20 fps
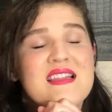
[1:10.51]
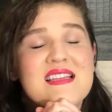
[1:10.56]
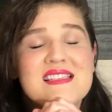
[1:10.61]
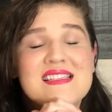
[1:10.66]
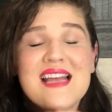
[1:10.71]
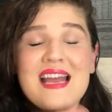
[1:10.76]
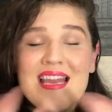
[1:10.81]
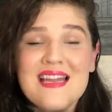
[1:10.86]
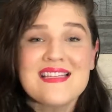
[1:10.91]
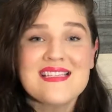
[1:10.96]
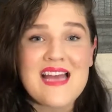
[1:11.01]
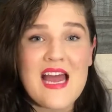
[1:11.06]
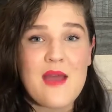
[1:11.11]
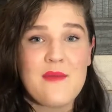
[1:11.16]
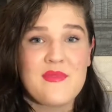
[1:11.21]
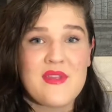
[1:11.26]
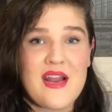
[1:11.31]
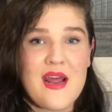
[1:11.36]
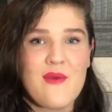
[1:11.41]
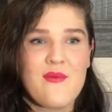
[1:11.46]
The second
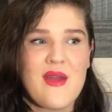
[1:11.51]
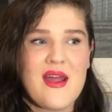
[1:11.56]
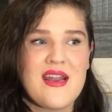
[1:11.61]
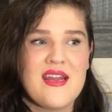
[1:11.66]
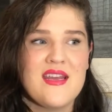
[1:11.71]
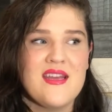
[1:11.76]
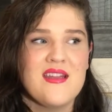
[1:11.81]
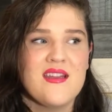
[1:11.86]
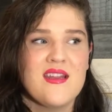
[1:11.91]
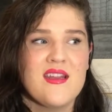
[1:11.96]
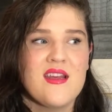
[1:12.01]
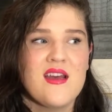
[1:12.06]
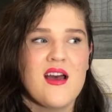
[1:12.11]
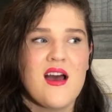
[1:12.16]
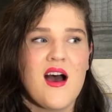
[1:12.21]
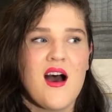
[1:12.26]
time that I read it,